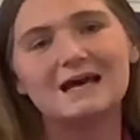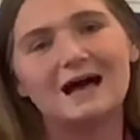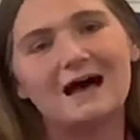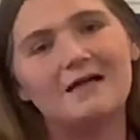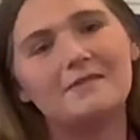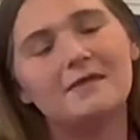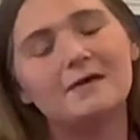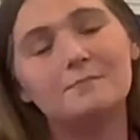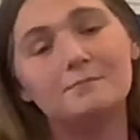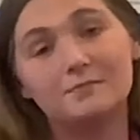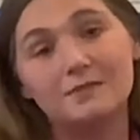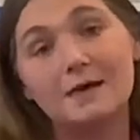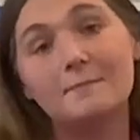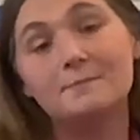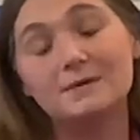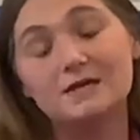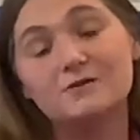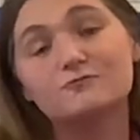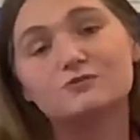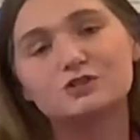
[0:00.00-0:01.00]
and they're
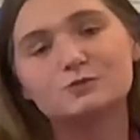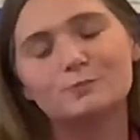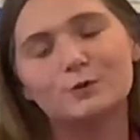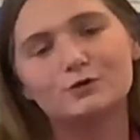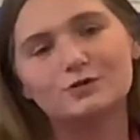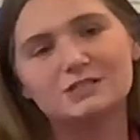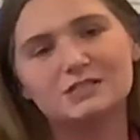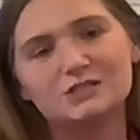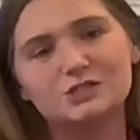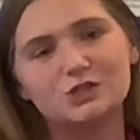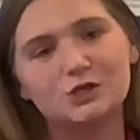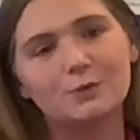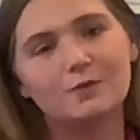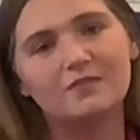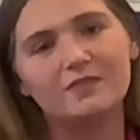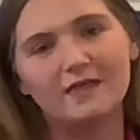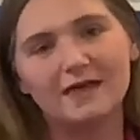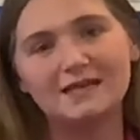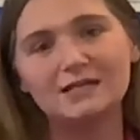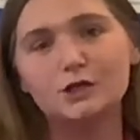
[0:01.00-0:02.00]
being responded to, and
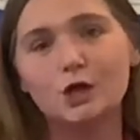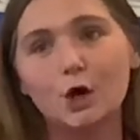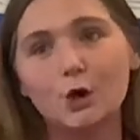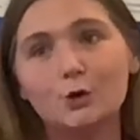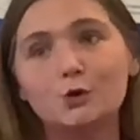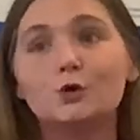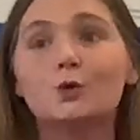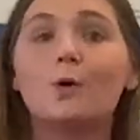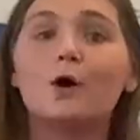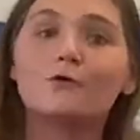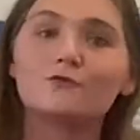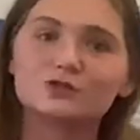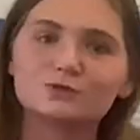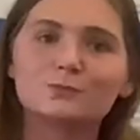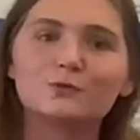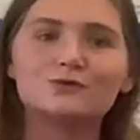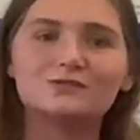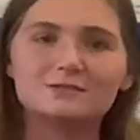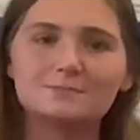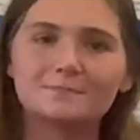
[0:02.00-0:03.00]
they know you are
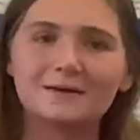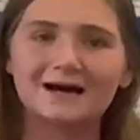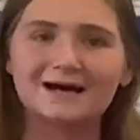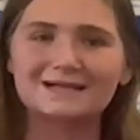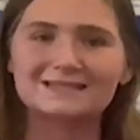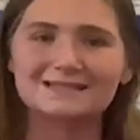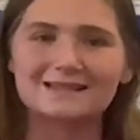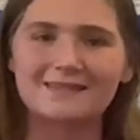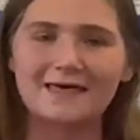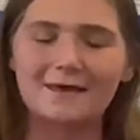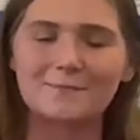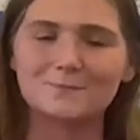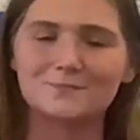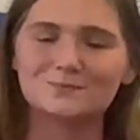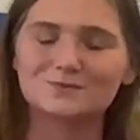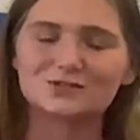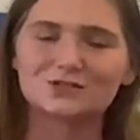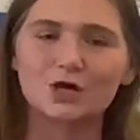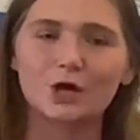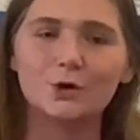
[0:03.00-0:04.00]
responding back to them.
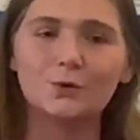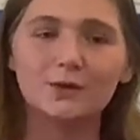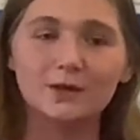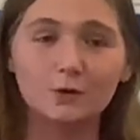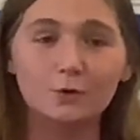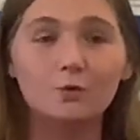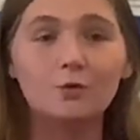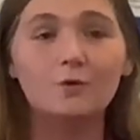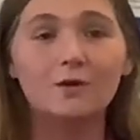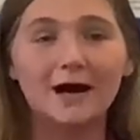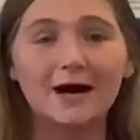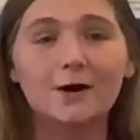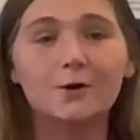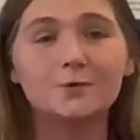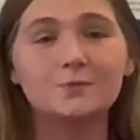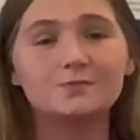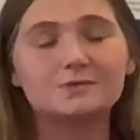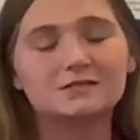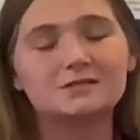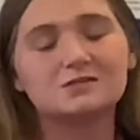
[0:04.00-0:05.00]
So it all
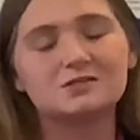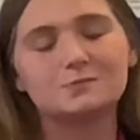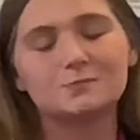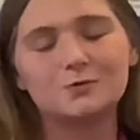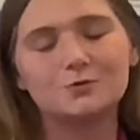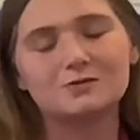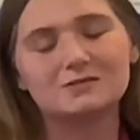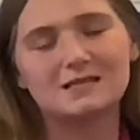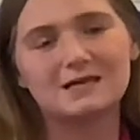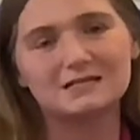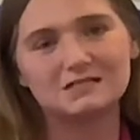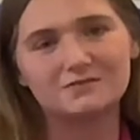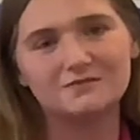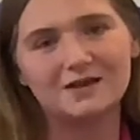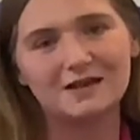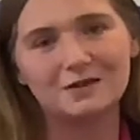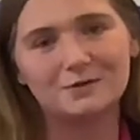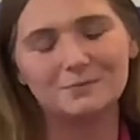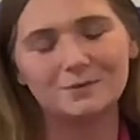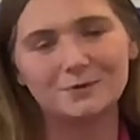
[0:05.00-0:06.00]
helps and supports their
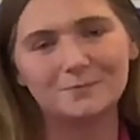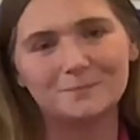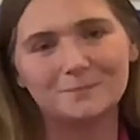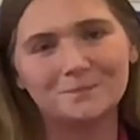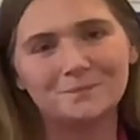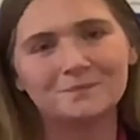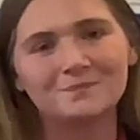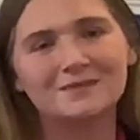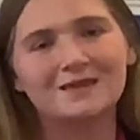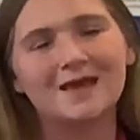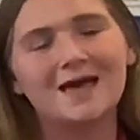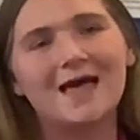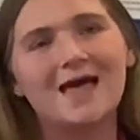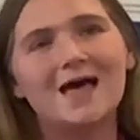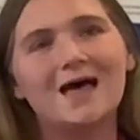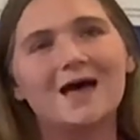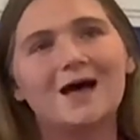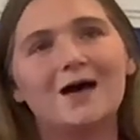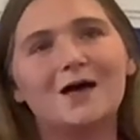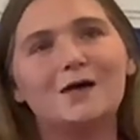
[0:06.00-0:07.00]
development.
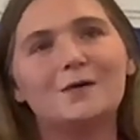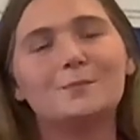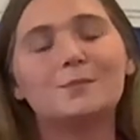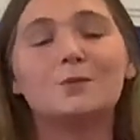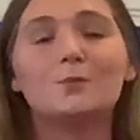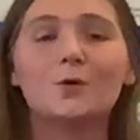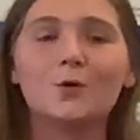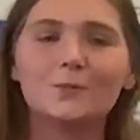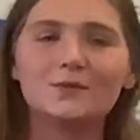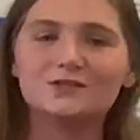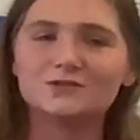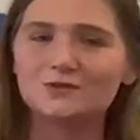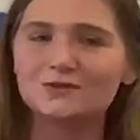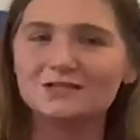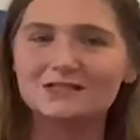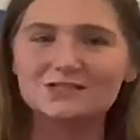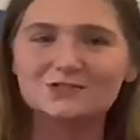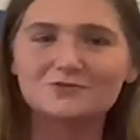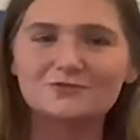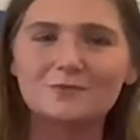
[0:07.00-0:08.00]
But what we do need
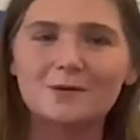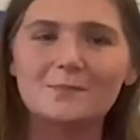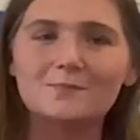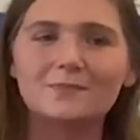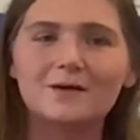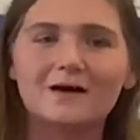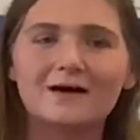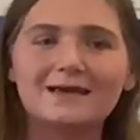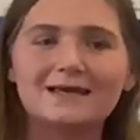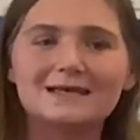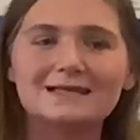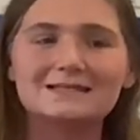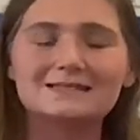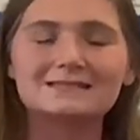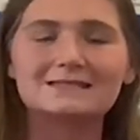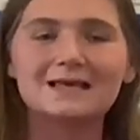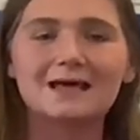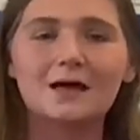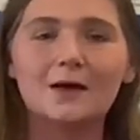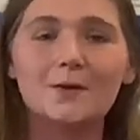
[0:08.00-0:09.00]
to remember is
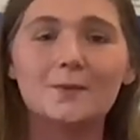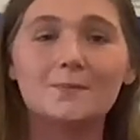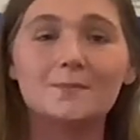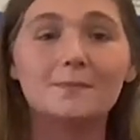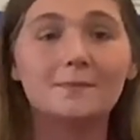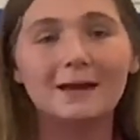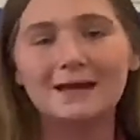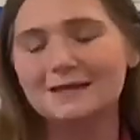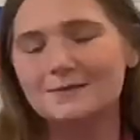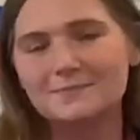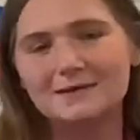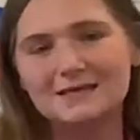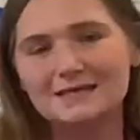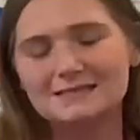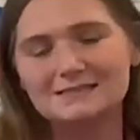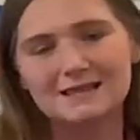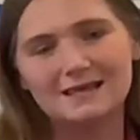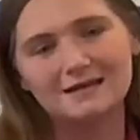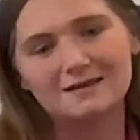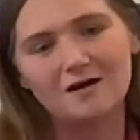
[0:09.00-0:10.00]
babies,
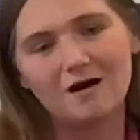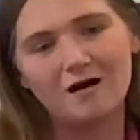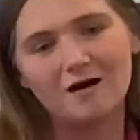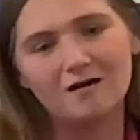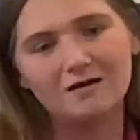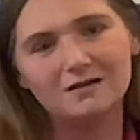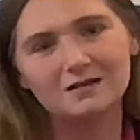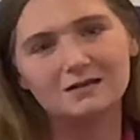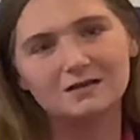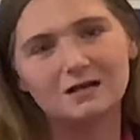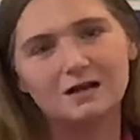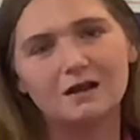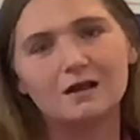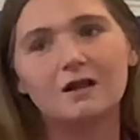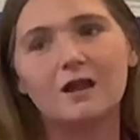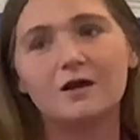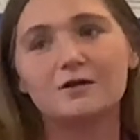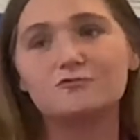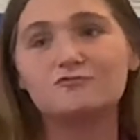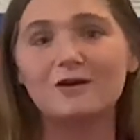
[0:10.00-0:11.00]
they can't
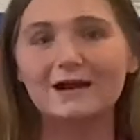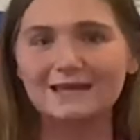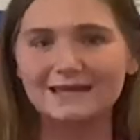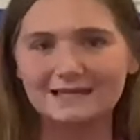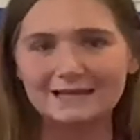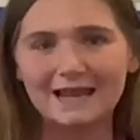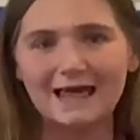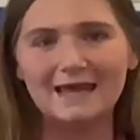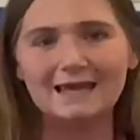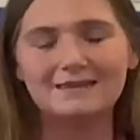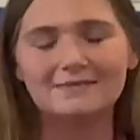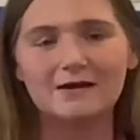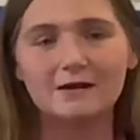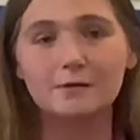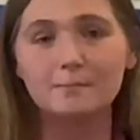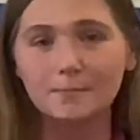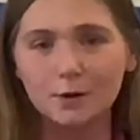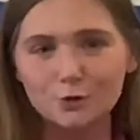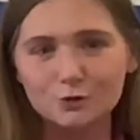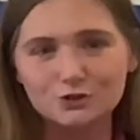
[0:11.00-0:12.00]
like regulate their
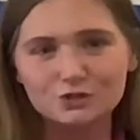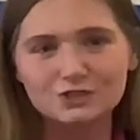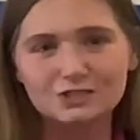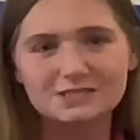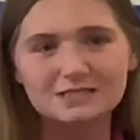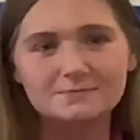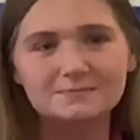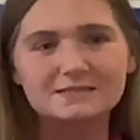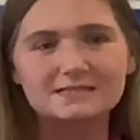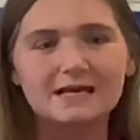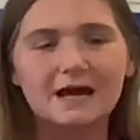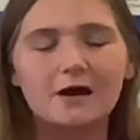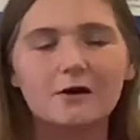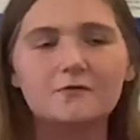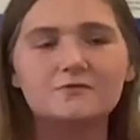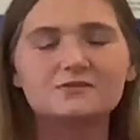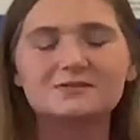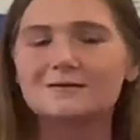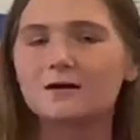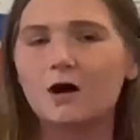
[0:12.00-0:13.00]
emotions
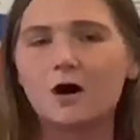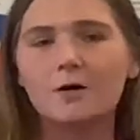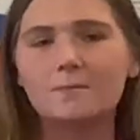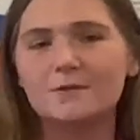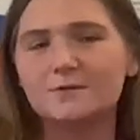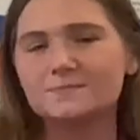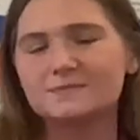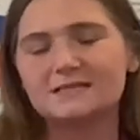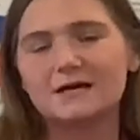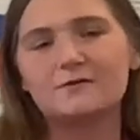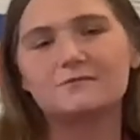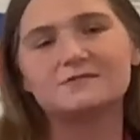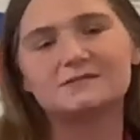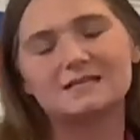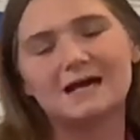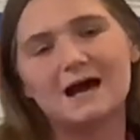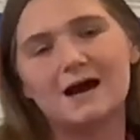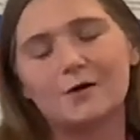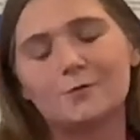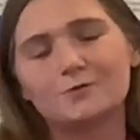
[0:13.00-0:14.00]
themselves and calm themselves
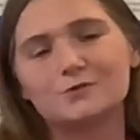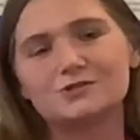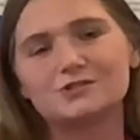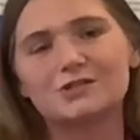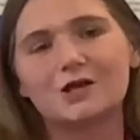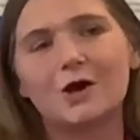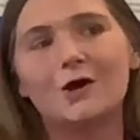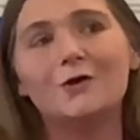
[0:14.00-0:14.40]
down. So